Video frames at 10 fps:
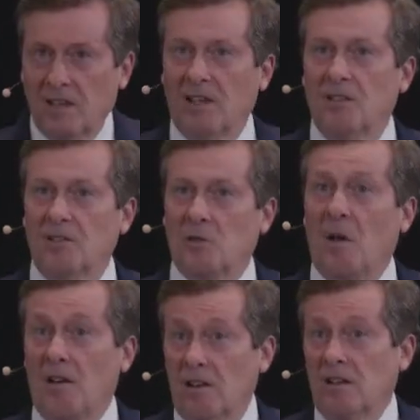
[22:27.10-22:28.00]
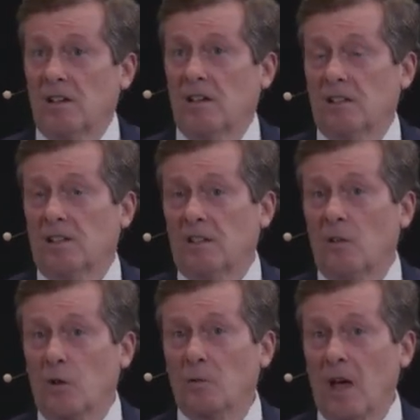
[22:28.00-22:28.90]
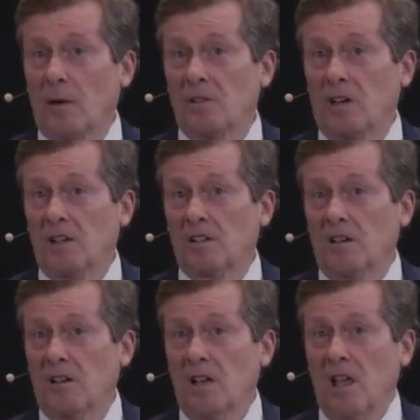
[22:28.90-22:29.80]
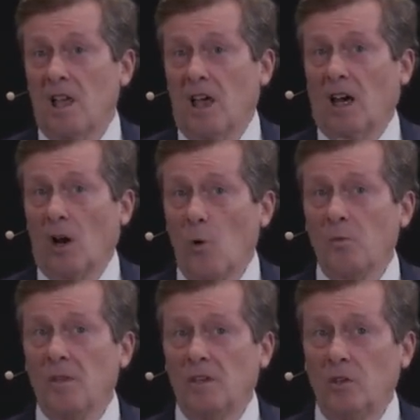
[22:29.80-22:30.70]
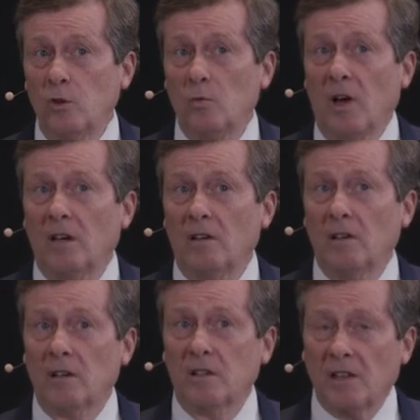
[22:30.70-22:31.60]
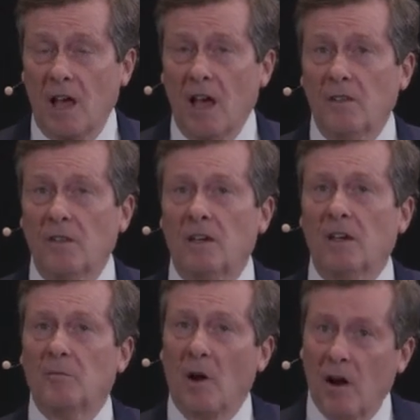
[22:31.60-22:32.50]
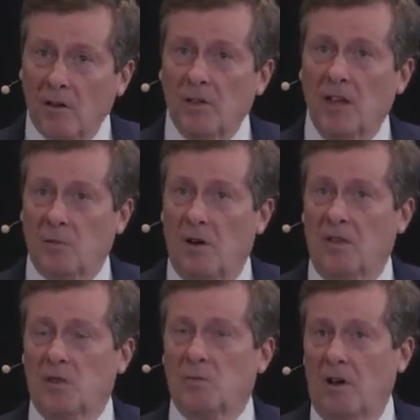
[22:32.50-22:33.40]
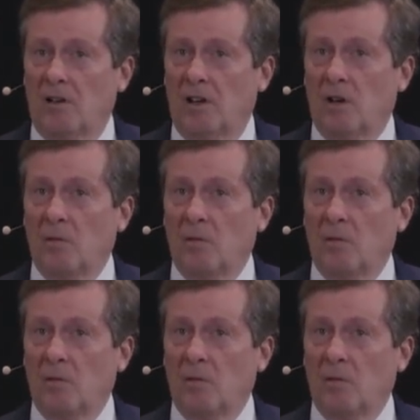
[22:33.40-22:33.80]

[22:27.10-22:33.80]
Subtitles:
the disparities that exist on those maps that I saw. And I hope that you might decide that as part of this broadening